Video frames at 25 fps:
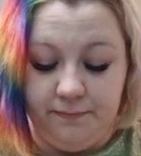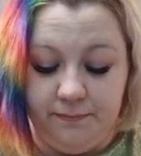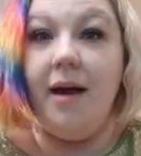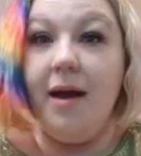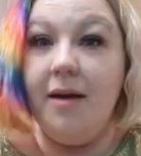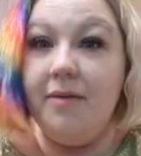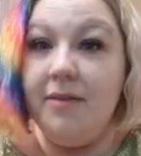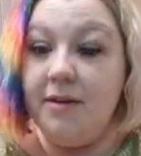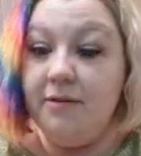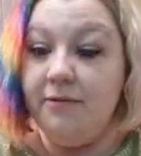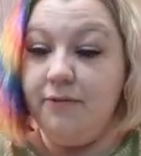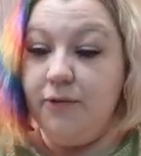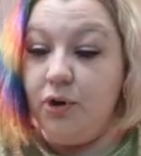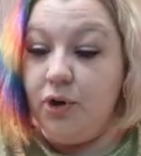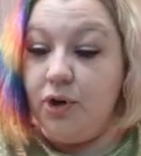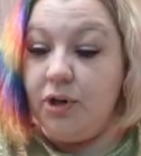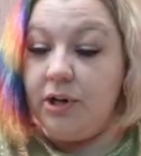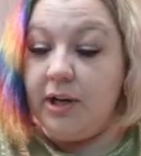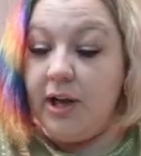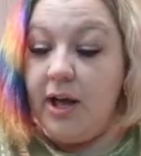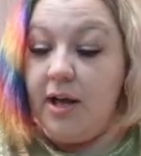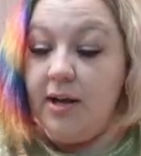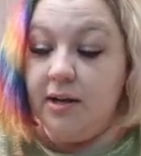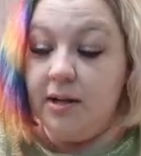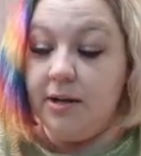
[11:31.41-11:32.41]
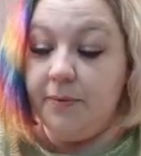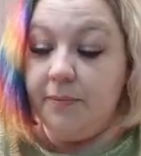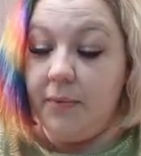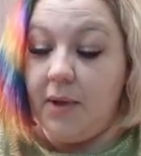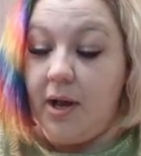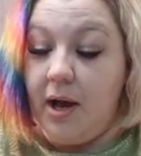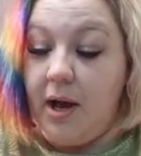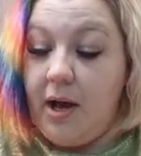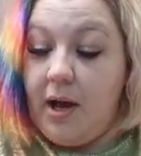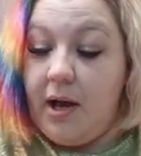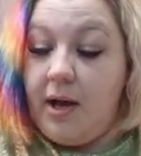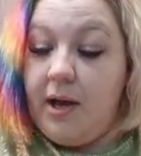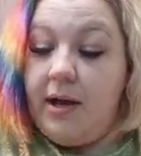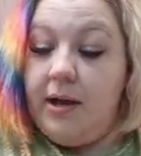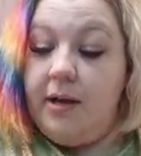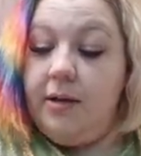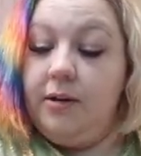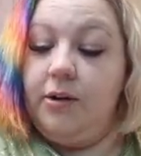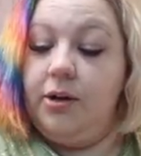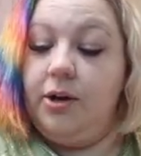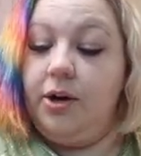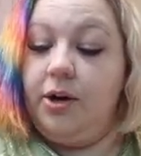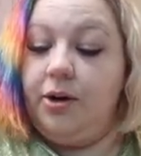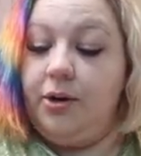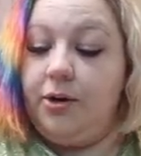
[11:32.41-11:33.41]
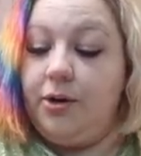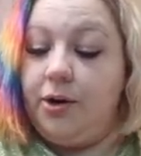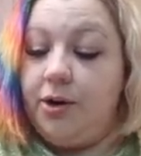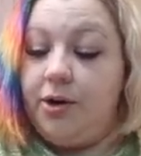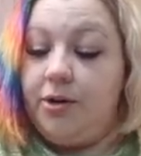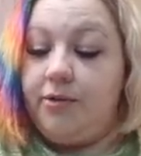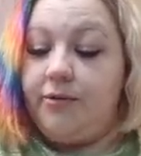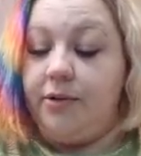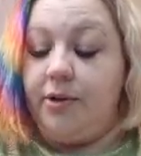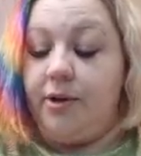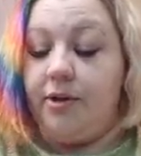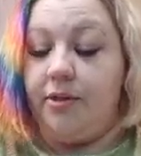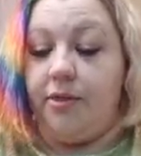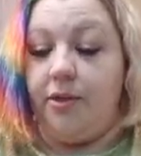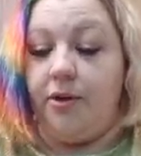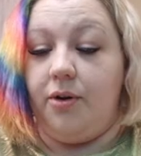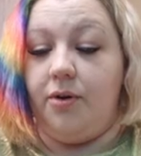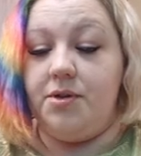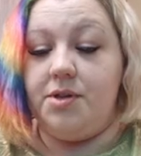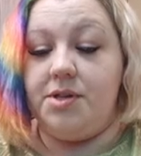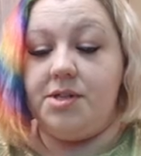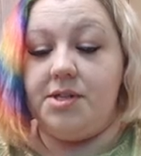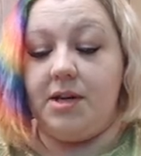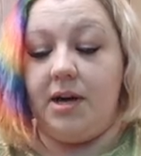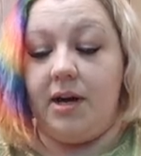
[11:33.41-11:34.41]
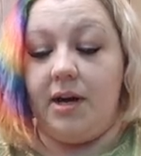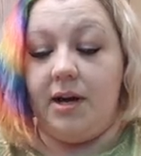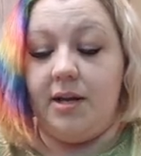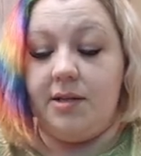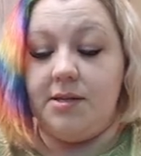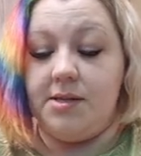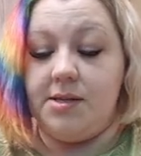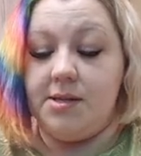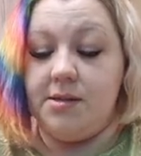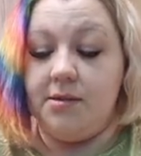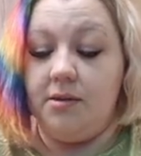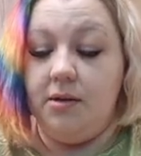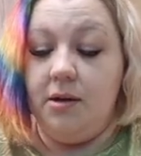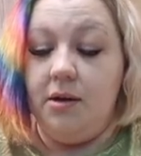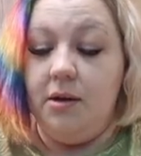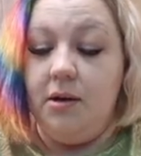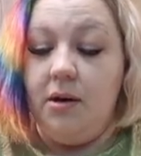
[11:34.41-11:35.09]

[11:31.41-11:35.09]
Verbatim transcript: And then for good luck, I go over those sides